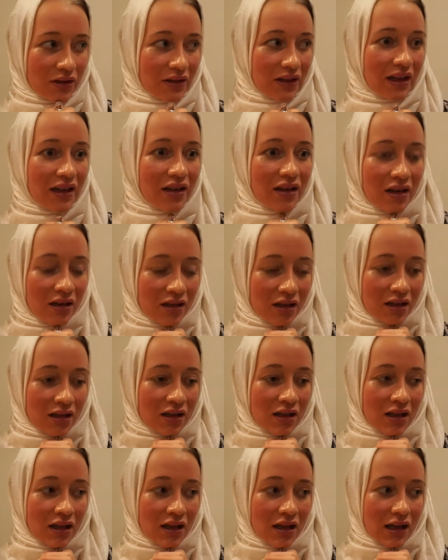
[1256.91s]
there
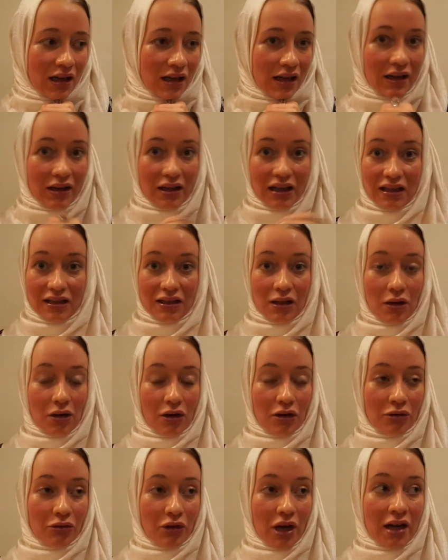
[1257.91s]
in the
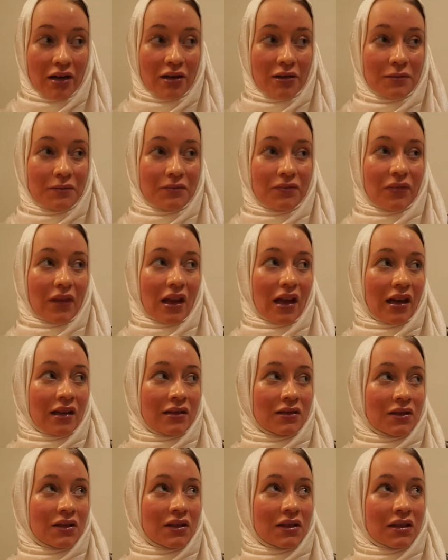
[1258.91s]
long run.
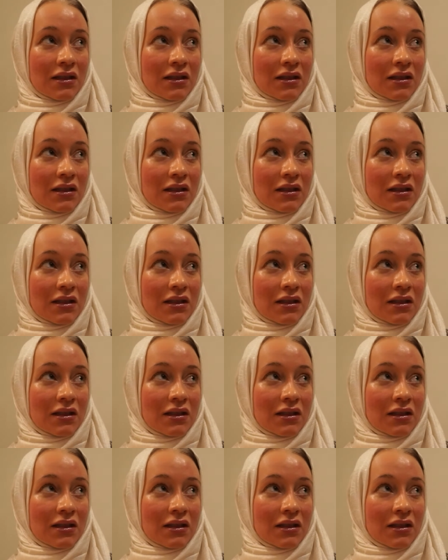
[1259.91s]
And